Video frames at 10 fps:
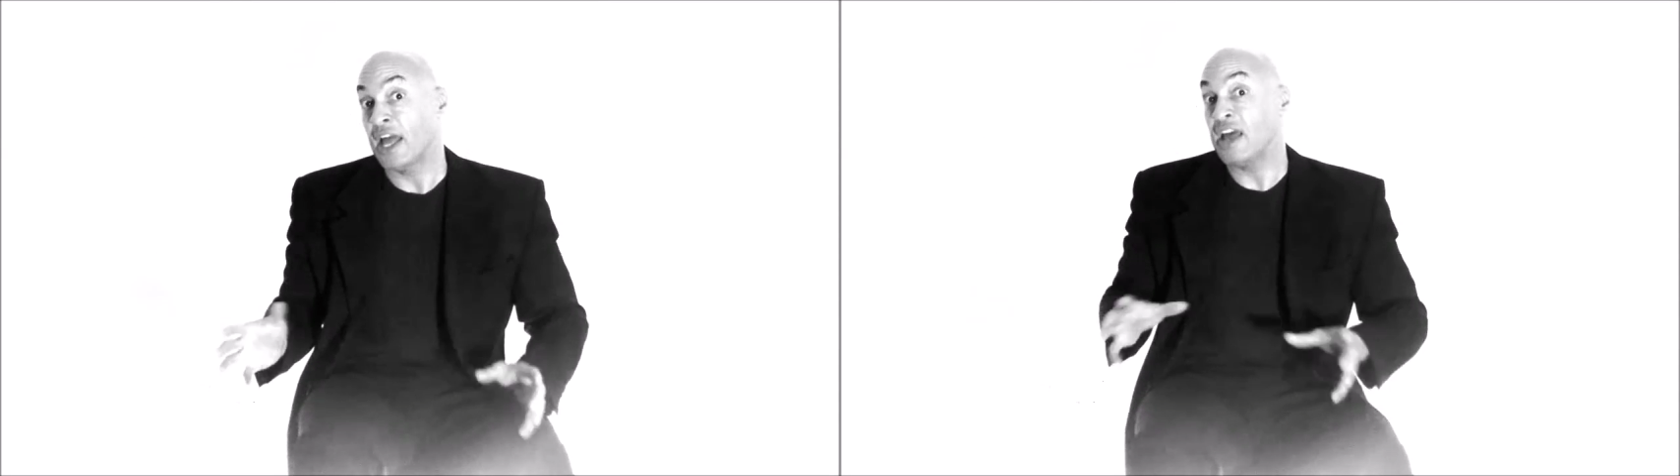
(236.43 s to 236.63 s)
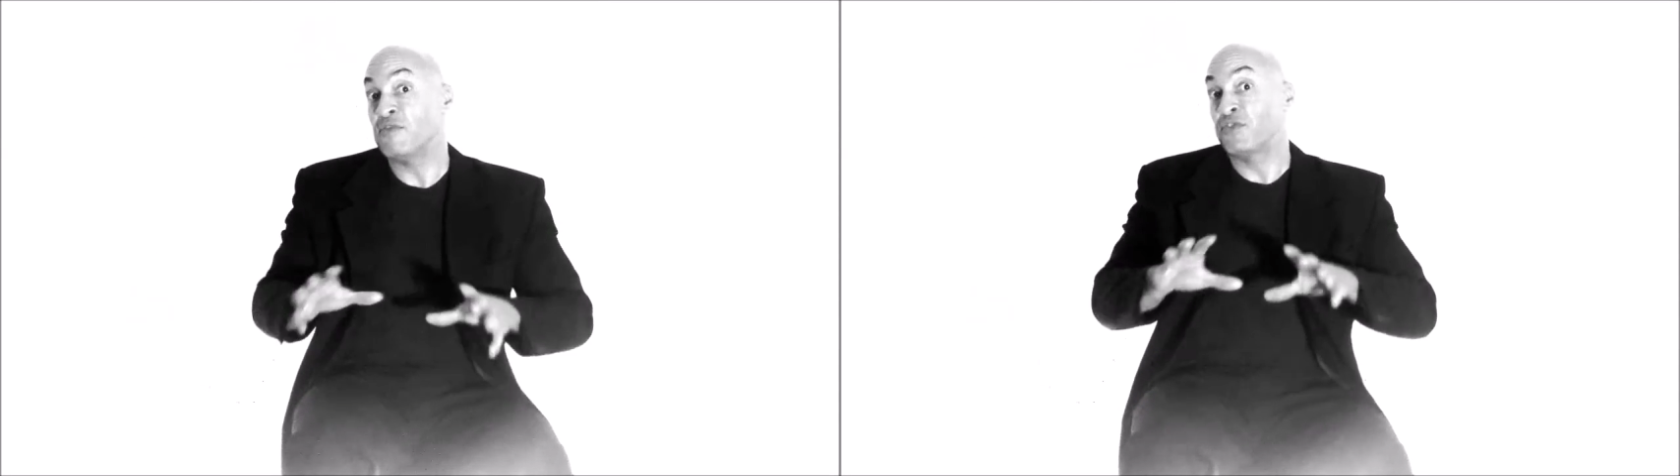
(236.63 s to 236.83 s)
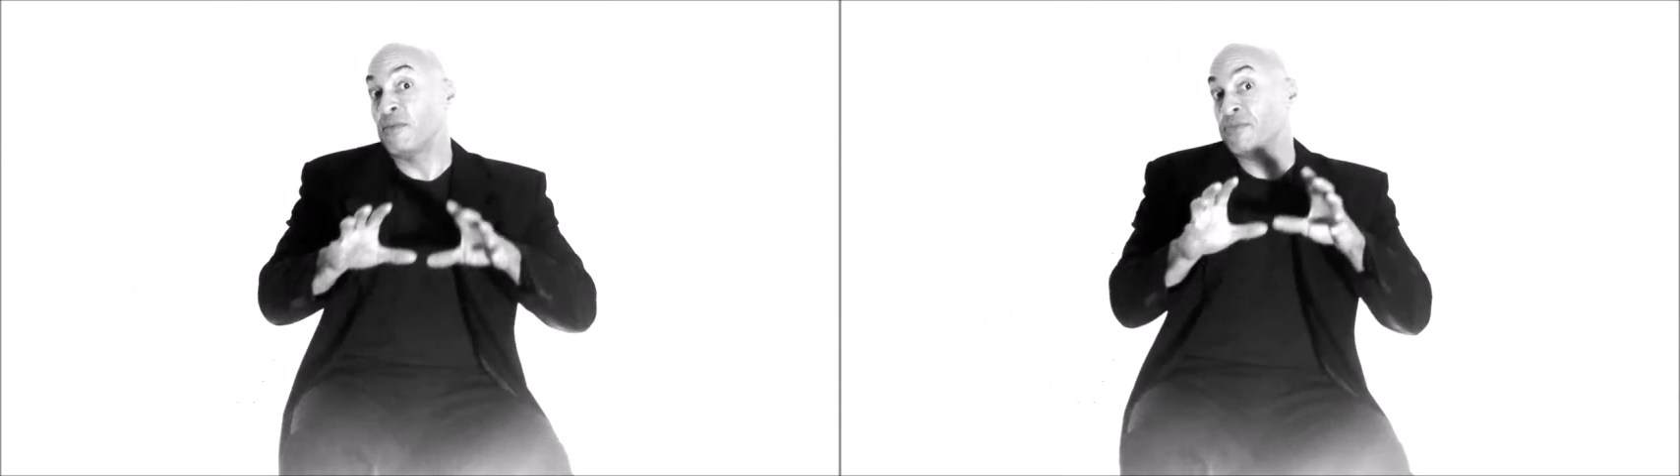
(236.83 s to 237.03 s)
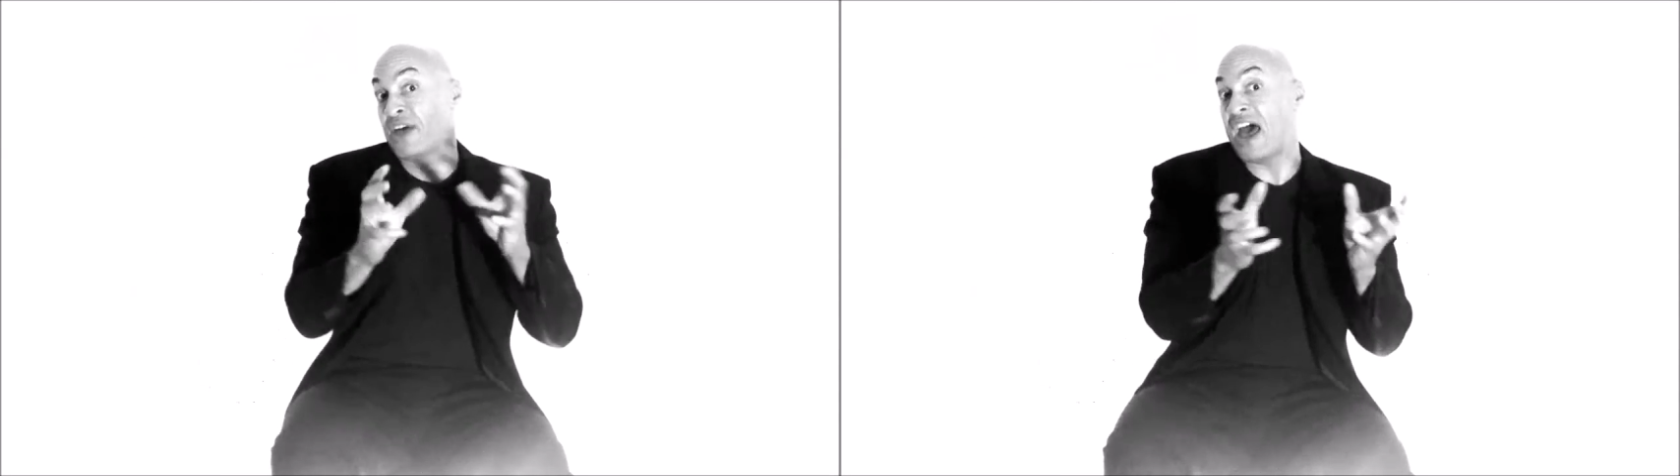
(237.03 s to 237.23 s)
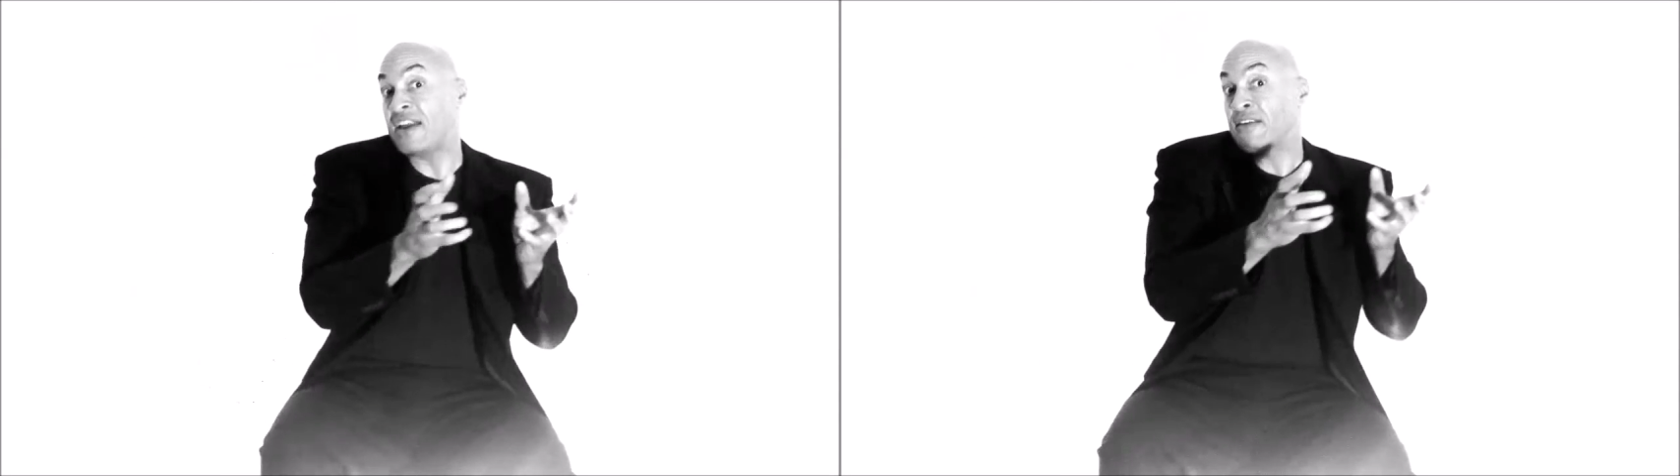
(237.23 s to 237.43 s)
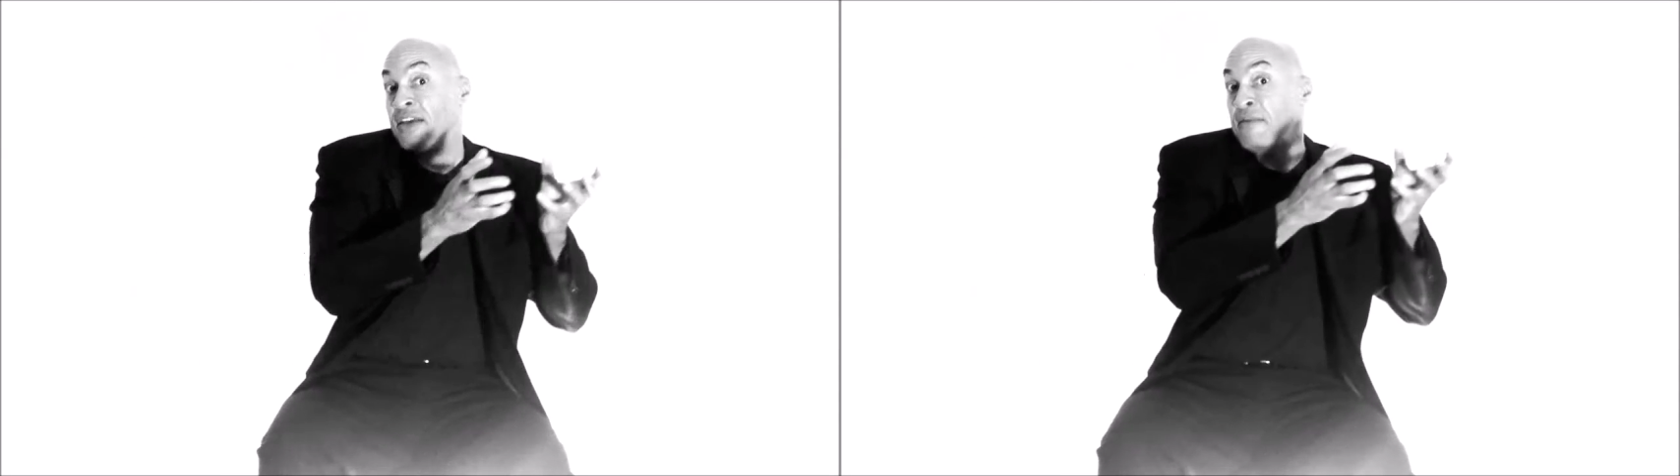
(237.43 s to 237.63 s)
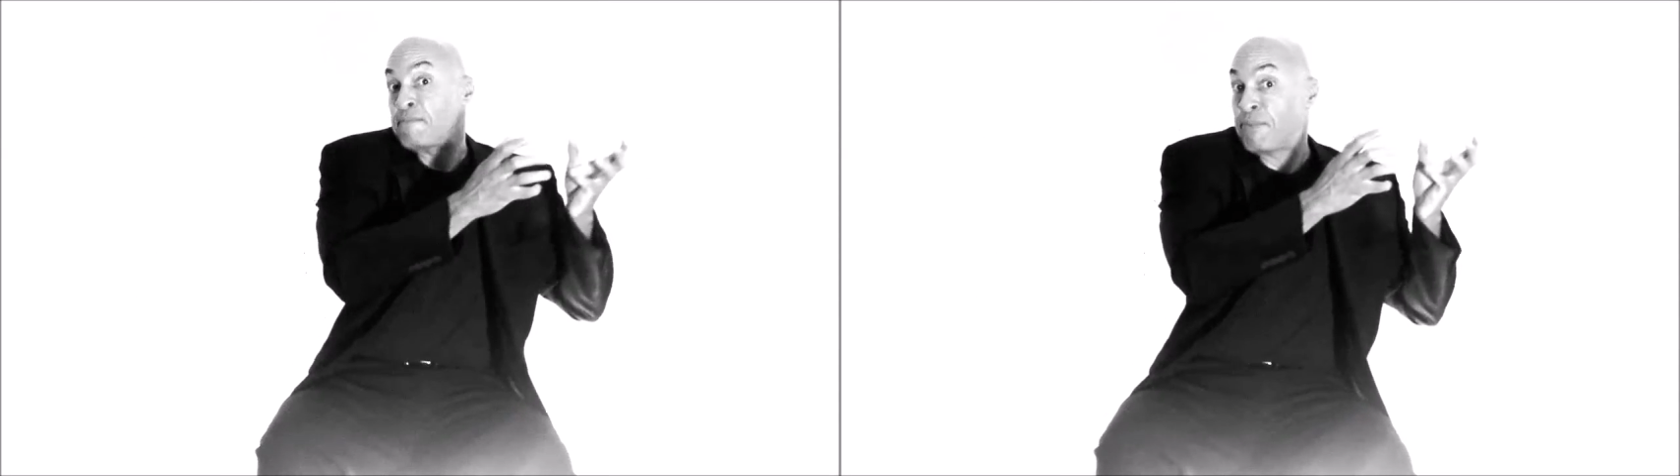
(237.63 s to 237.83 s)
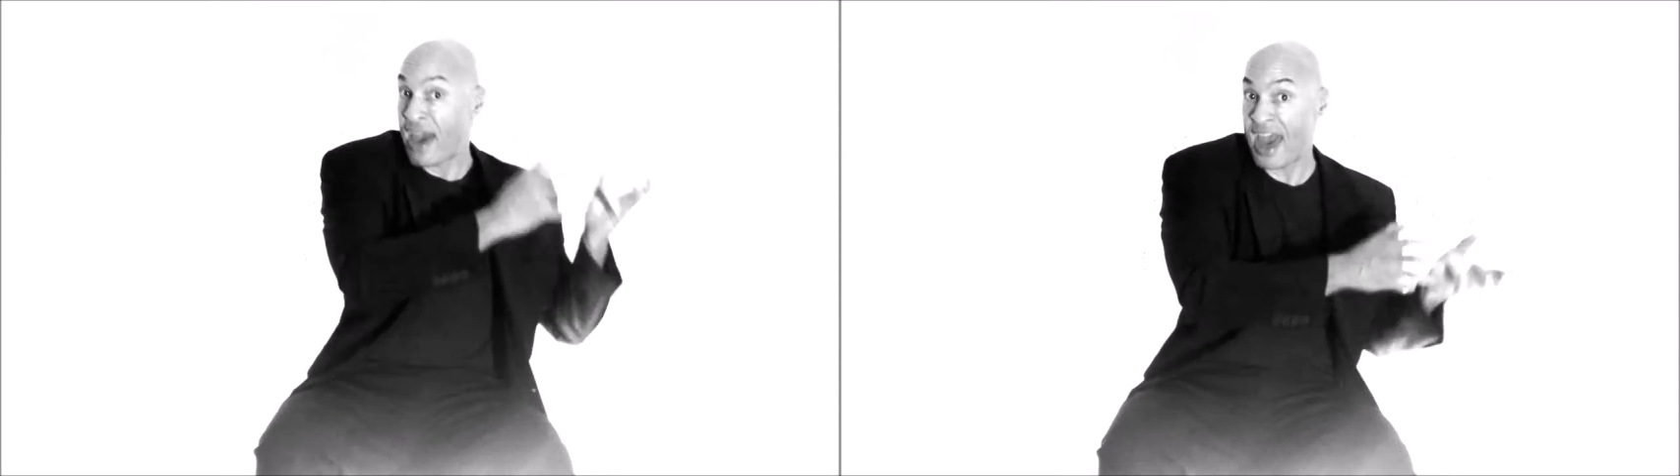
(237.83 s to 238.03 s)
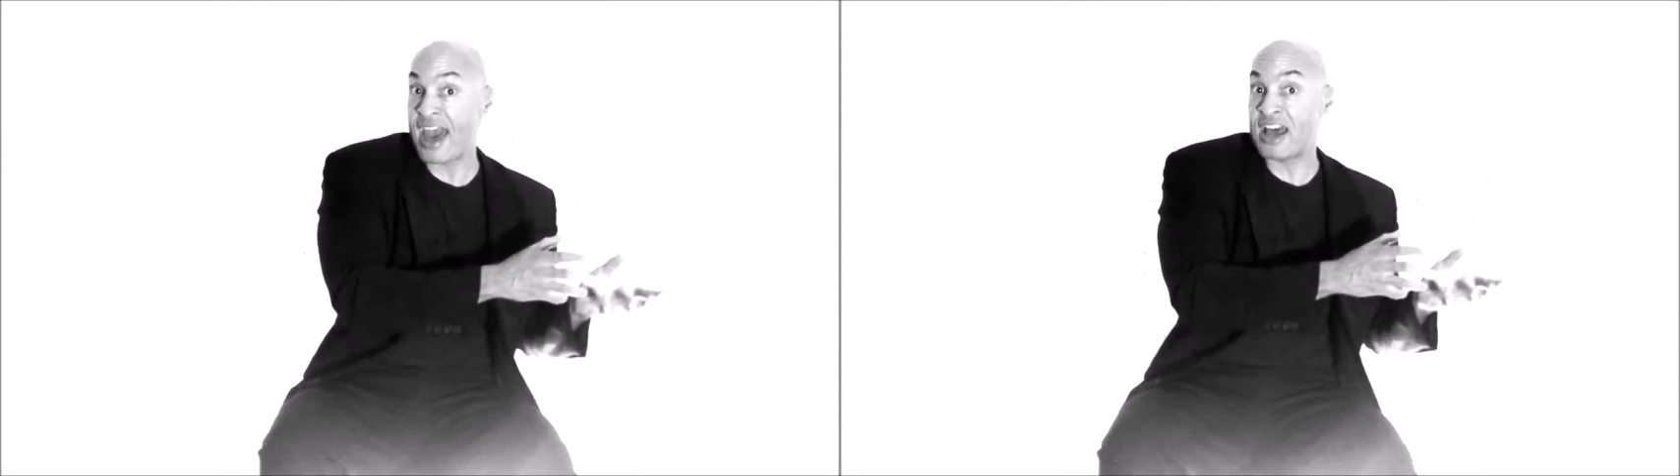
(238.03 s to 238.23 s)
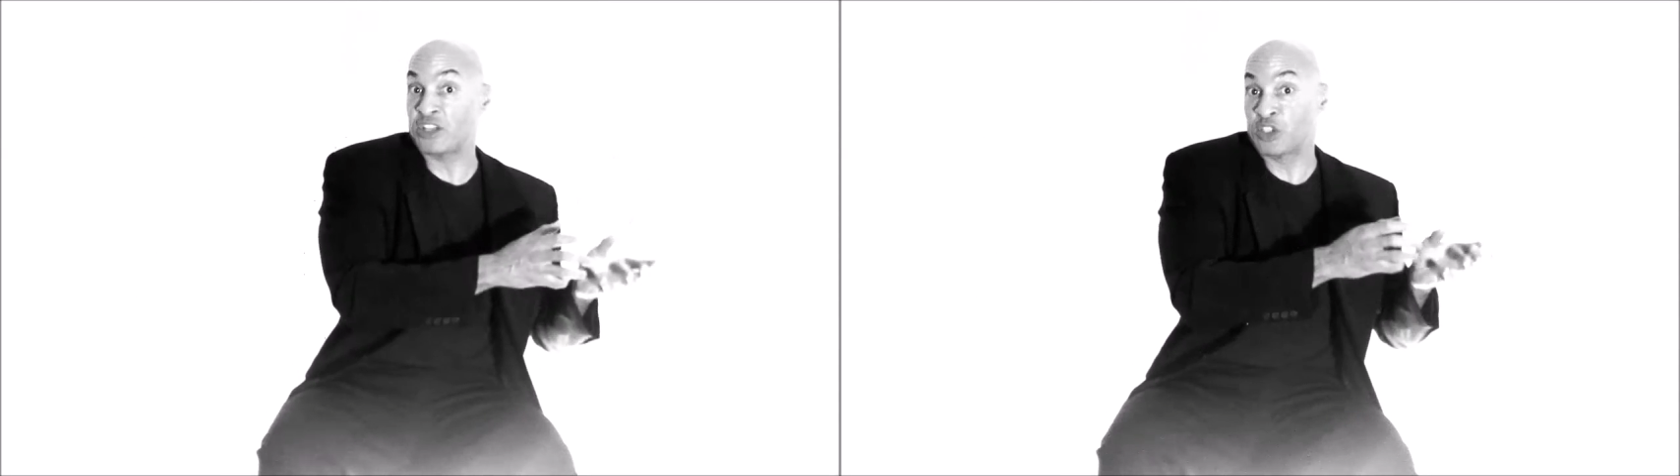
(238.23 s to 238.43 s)
And from that
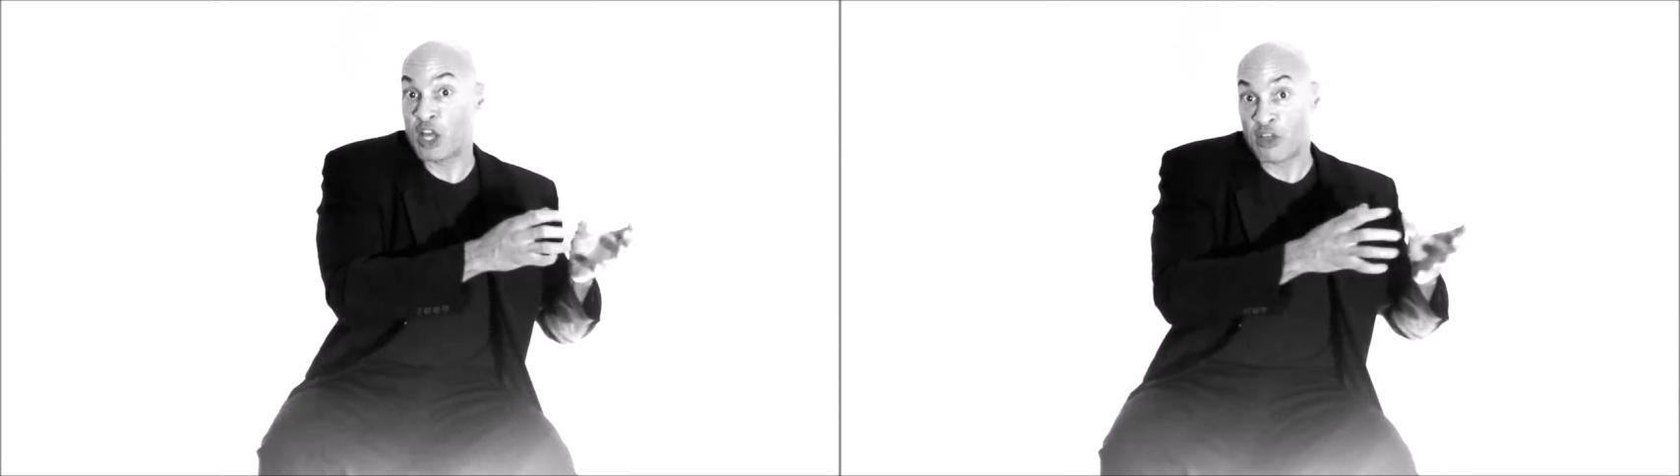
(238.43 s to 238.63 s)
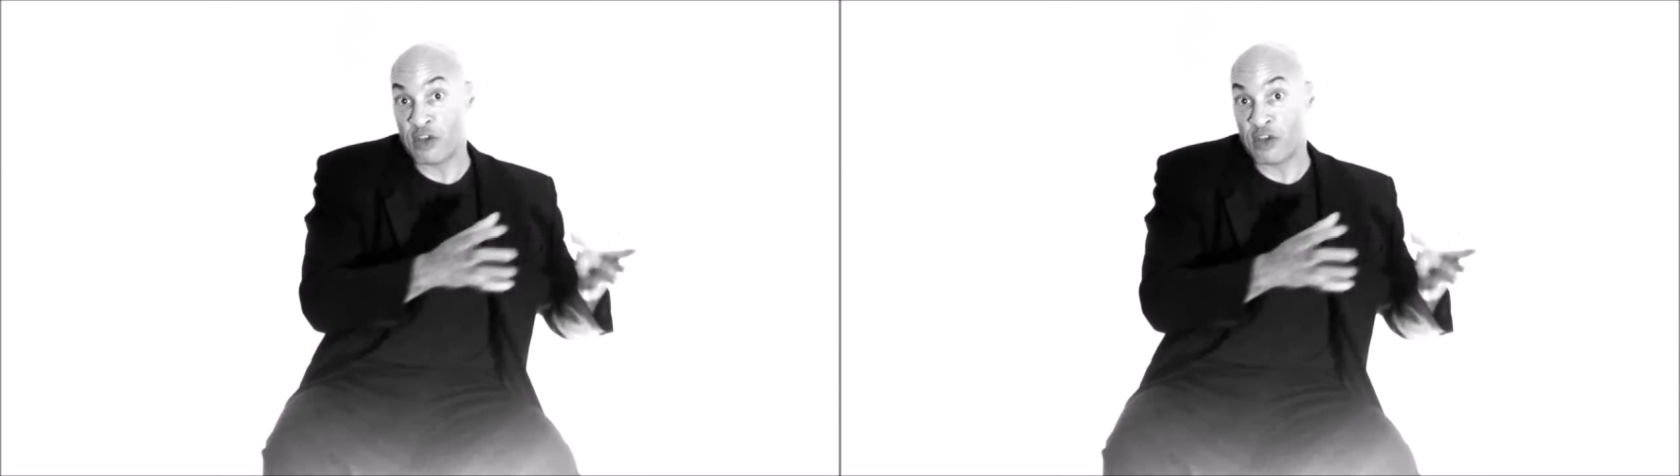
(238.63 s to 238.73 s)
past,